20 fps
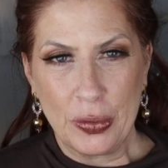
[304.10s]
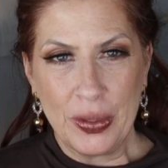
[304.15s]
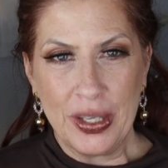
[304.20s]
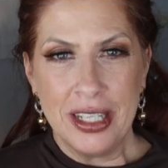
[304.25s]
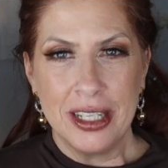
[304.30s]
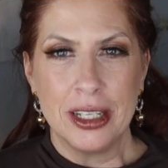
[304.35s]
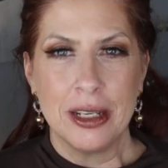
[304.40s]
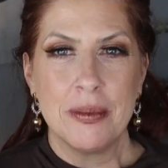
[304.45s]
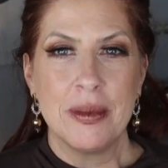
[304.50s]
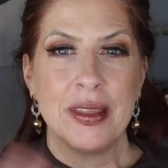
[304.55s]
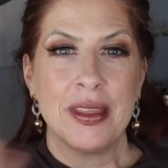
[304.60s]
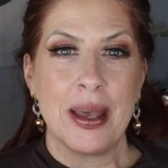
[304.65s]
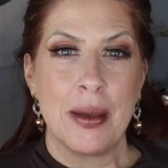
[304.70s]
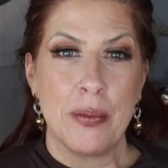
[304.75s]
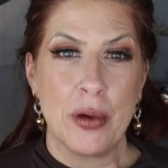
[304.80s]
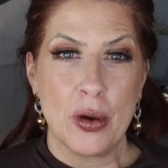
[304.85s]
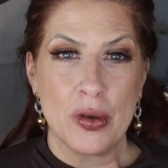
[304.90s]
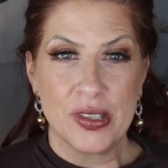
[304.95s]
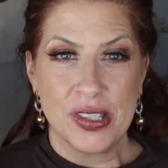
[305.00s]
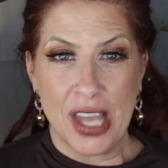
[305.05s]
green in them, and they
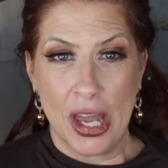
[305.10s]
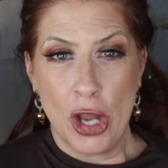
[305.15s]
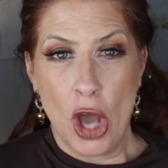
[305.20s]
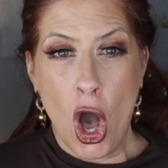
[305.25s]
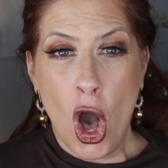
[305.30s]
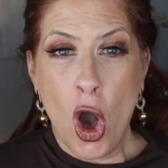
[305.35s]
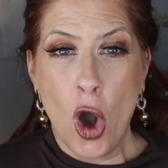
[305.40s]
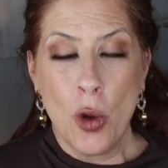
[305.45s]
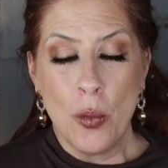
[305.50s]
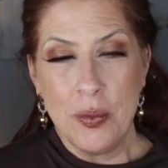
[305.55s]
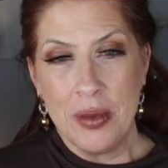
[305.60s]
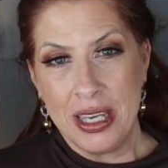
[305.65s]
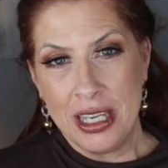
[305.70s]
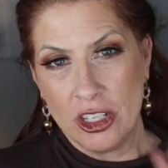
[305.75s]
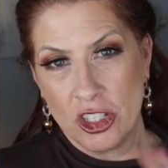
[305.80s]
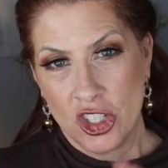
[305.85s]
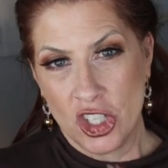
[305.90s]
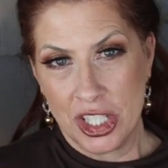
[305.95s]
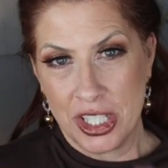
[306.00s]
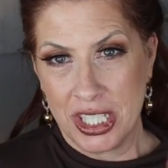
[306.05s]
both said home
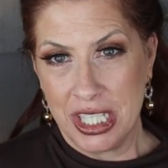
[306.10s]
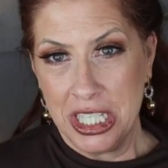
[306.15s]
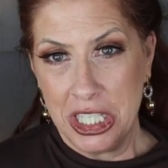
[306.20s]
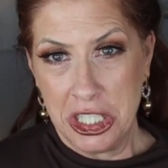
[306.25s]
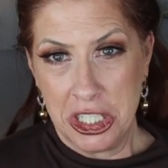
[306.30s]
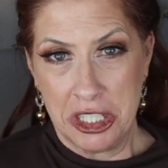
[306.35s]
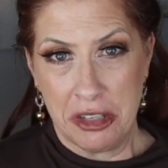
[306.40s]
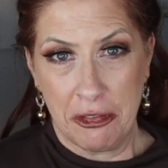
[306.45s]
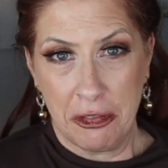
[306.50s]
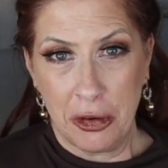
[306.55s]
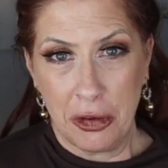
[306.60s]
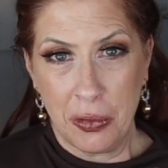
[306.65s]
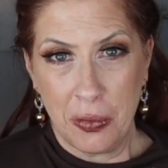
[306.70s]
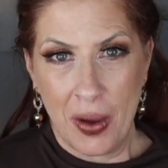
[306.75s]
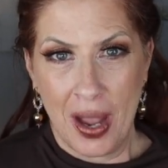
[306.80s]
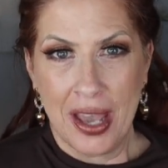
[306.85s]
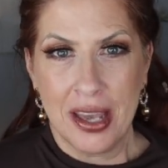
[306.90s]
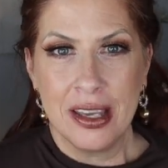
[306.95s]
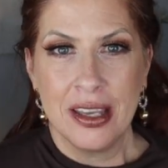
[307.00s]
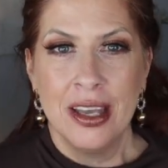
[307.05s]
just in a different
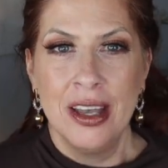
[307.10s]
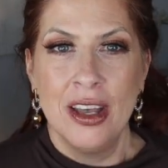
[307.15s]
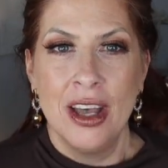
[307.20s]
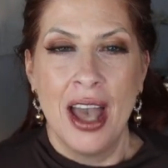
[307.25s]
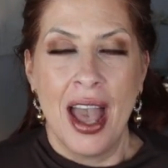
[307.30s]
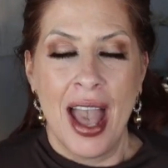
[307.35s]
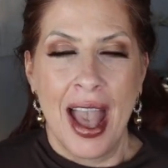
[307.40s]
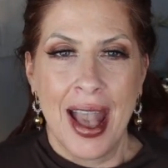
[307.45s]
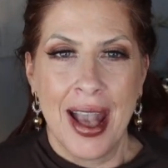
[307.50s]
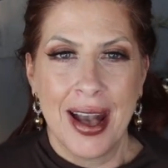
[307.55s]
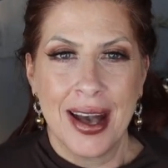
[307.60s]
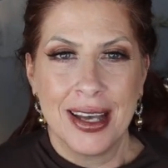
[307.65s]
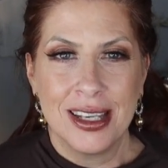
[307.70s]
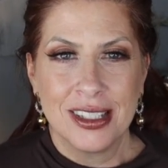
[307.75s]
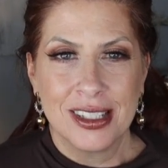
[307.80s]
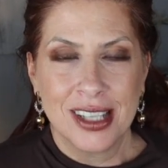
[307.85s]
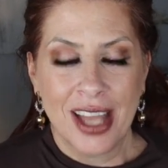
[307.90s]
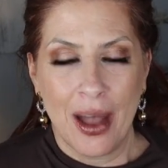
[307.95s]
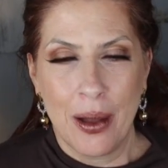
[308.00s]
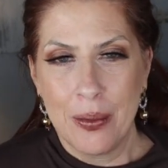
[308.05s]
way.
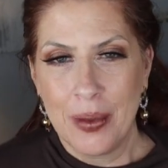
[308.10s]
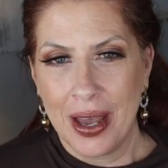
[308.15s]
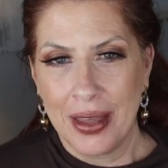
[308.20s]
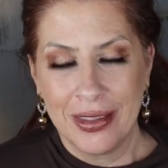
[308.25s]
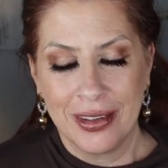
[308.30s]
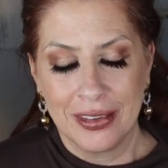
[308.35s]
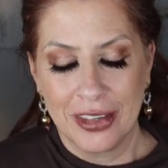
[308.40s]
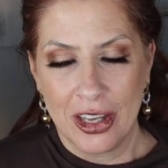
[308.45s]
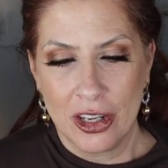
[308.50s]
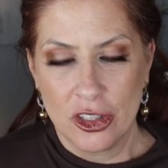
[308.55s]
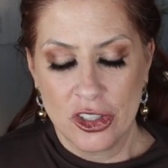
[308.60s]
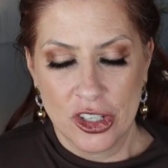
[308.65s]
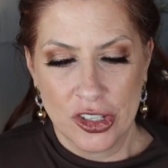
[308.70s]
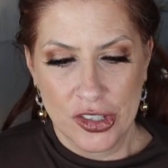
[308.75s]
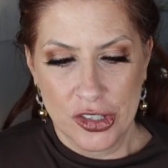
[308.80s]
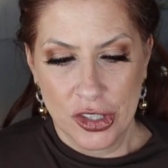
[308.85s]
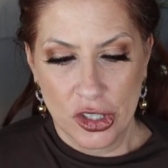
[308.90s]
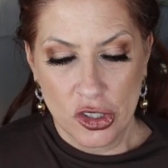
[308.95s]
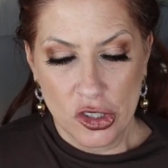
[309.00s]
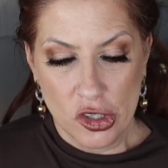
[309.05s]
And I think they
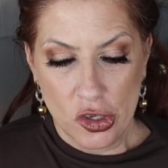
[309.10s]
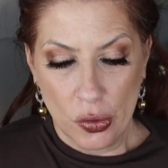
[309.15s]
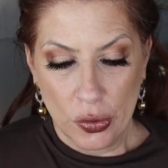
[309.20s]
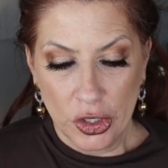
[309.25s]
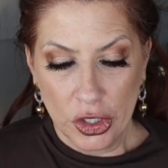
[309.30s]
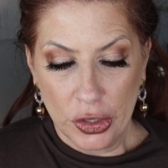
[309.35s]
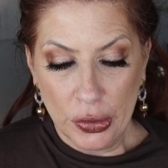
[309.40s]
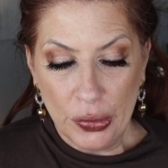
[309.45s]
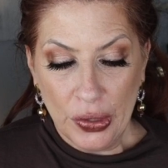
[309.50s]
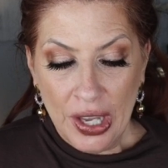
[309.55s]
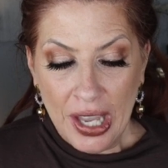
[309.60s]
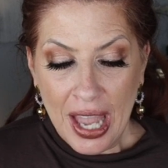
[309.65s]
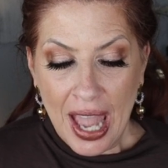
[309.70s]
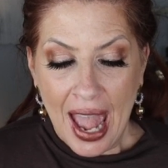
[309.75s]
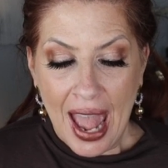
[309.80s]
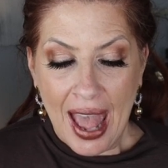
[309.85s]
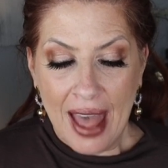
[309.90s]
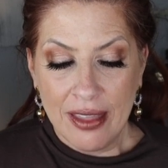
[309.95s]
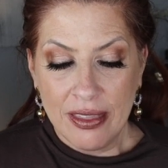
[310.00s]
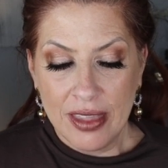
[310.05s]
just look so cute.
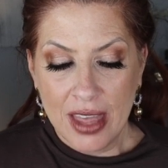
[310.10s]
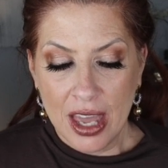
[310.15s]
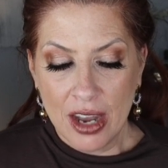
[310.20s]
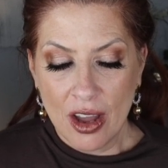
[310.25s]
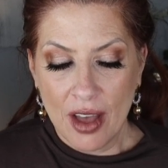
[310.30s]
And then